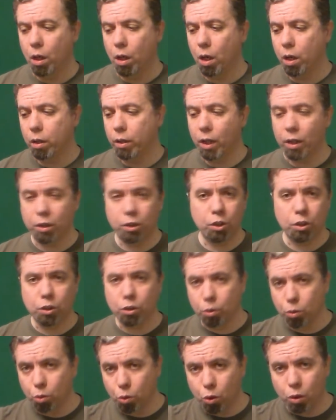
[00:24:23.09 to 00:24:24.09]
Not
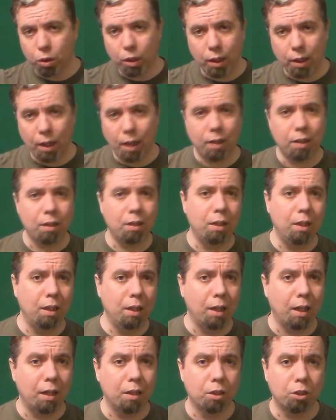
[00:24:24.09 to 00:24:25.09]
just looking at a
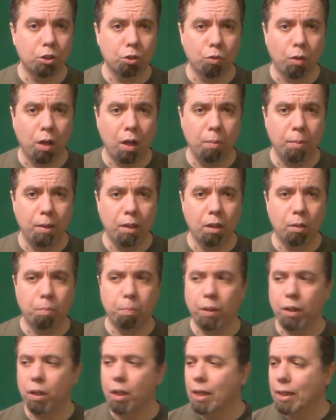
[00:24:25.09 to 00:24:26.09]
thing and describing
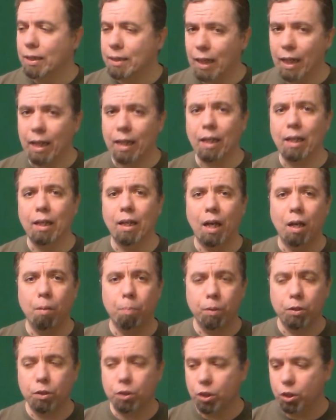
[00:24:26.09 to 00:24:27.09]
it, but taking a
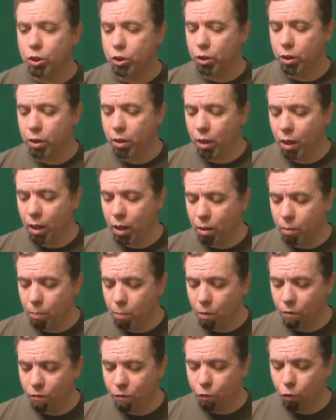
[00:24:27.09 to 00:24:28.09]
position
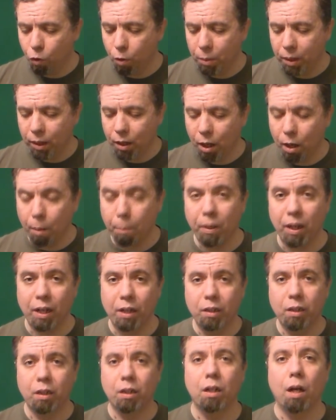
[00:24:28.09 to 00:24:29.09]
and forming an
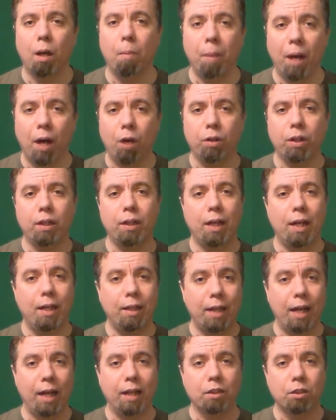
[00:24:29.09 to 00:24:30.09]
opinion about it,
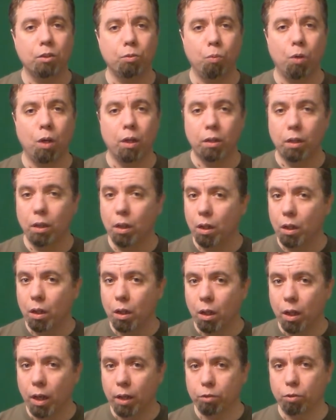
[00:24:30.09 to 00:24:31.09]
and that's what
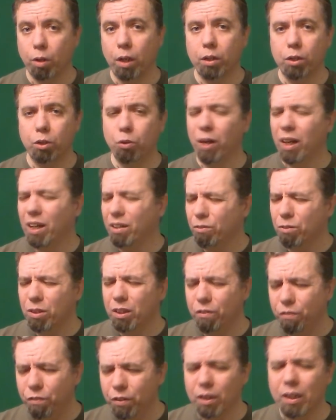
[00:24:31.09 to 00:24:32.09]
I try to do. And I
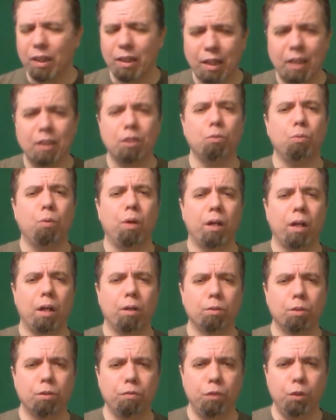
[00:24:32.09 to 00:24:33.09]
really feel like that's what
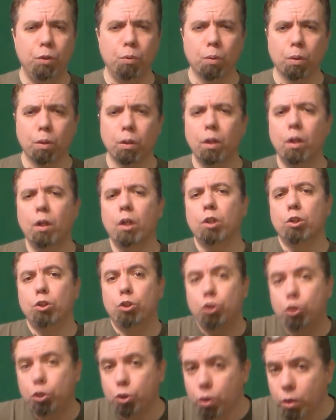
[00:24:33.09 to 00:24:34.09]
a reviewer
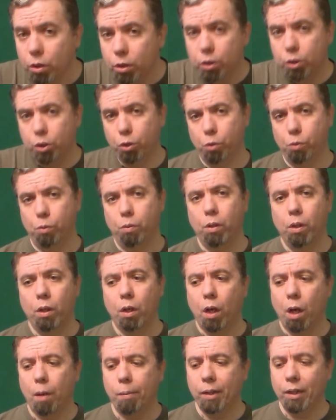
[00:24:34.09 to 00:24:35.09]
should do.
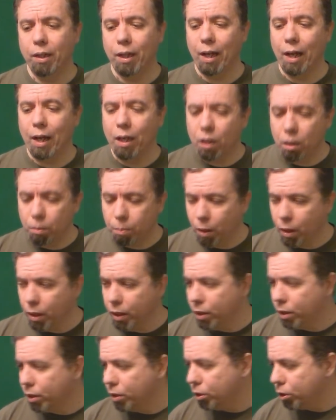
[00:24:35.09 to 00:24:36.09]
I mean,
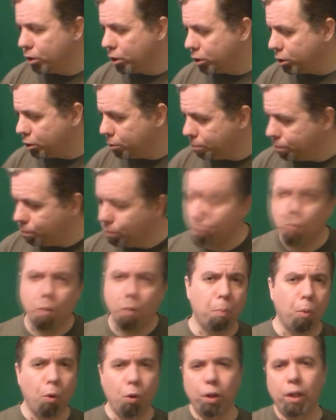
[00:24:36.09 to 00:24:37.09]
anybody can just
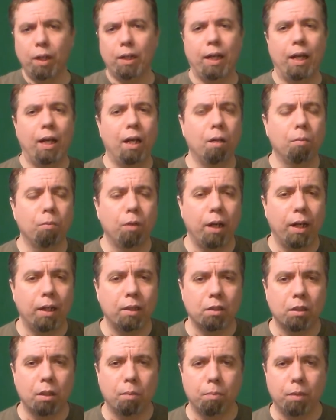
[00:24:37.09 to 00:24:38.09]
point a camera
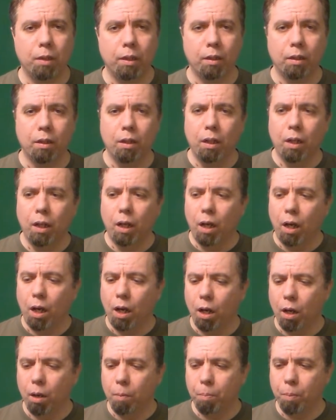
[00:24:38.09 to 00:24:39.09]
at something,
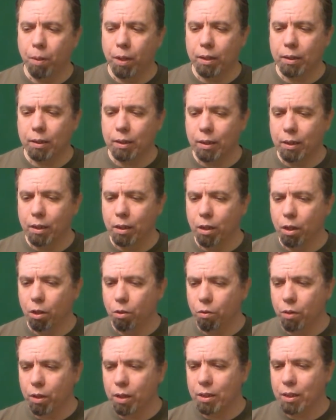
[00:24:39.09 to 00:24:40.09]
but you
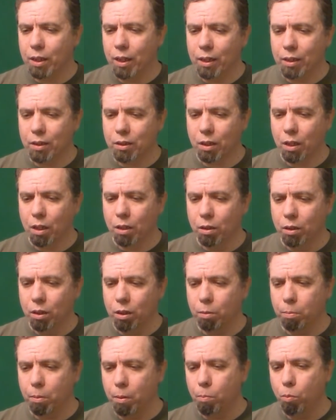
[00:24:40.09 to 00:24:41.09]
know, it takes a
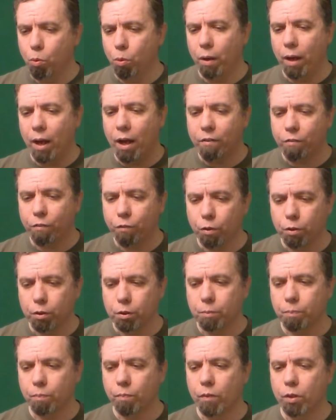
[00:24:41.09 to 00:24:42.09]
little bit more
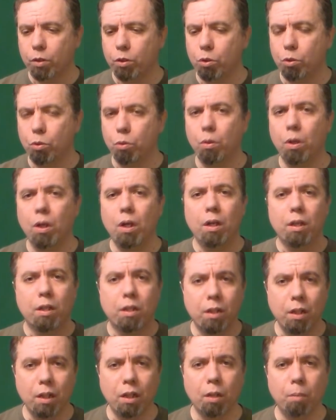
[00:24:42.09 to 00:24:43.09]
effort to
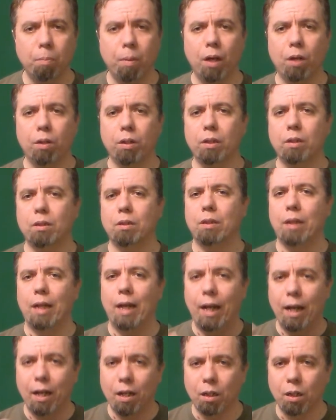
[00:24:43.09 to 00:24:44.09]
think about it, to
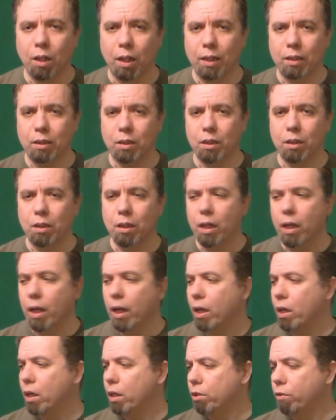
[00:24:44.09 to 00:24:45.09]
analyze it,
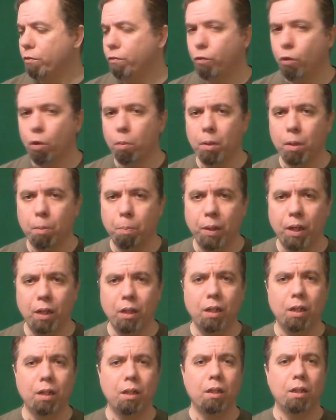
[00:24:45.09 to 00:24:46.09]
and to form an
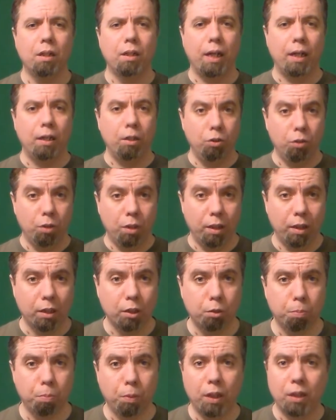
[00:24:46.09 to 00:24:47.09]
opinion that you can
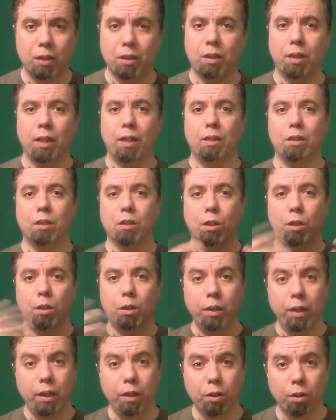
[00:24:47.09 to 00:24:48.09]
express that is
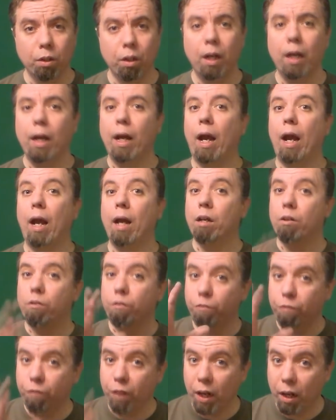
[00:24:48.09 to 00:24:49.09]
clear and
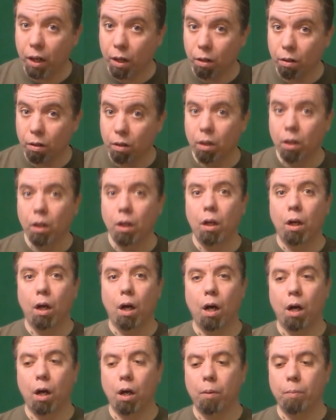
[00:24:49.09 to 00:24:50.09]
fair.
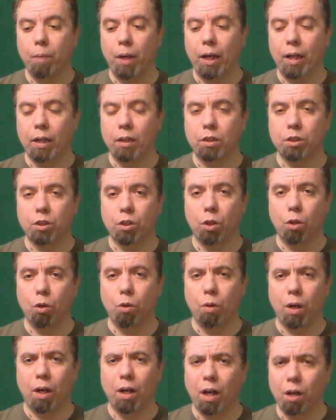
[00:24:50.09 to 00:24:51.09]
And
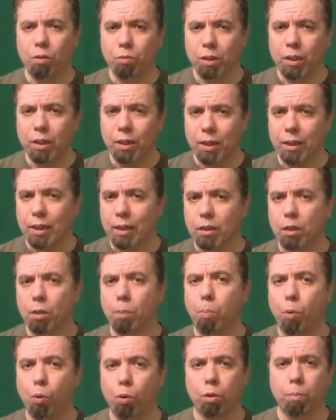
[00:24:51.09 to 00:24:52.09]
so I really think that's an
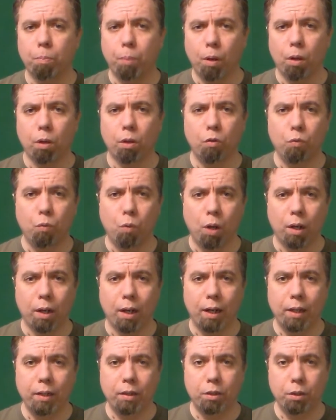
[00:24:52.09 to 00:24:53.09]
important part of what
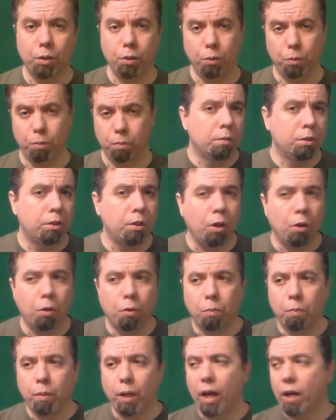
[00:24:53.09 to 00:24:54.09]
I do.
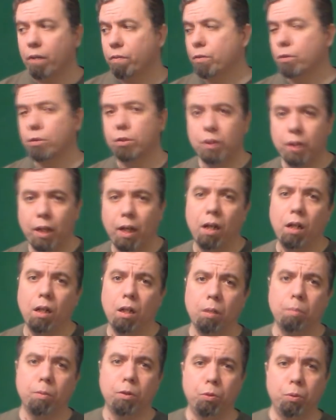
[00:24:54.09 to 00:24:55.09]
So after
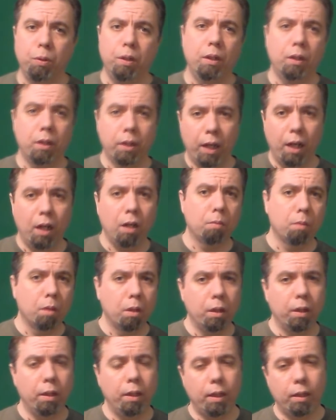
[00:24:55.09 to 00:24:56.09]
standing between the camera
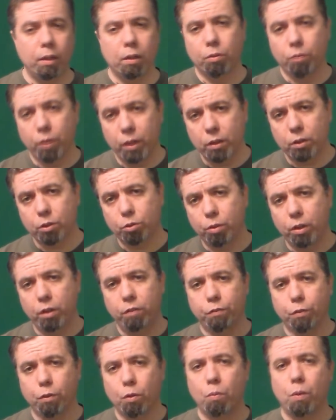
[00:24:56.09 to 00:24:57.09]
and the green
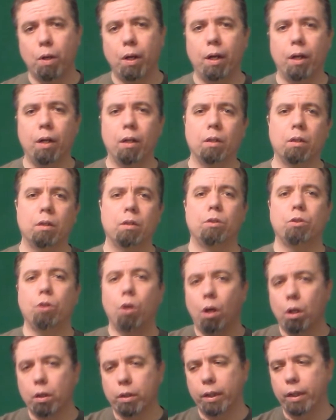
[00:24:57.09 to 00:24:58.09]
screen for a while and
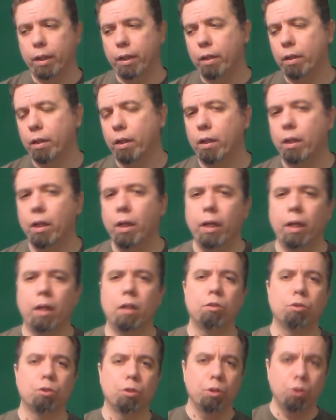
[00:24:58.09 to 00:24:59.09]
talking and
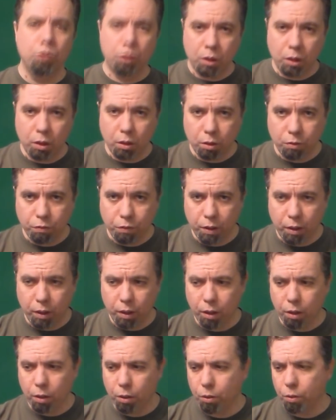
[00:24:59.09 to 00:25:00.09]
introducing the
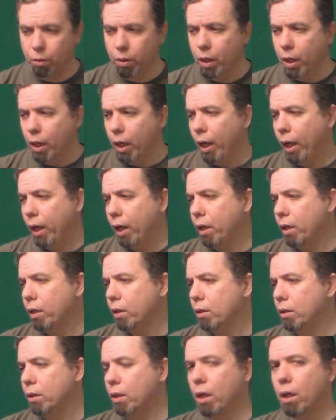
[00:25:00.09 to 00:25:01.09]
video
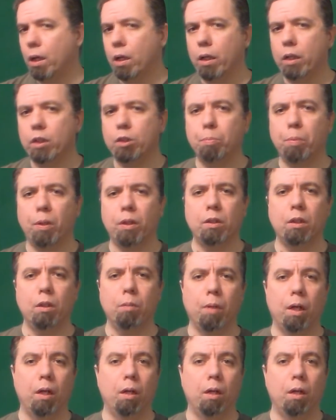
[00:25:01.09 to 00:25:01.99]
and expressing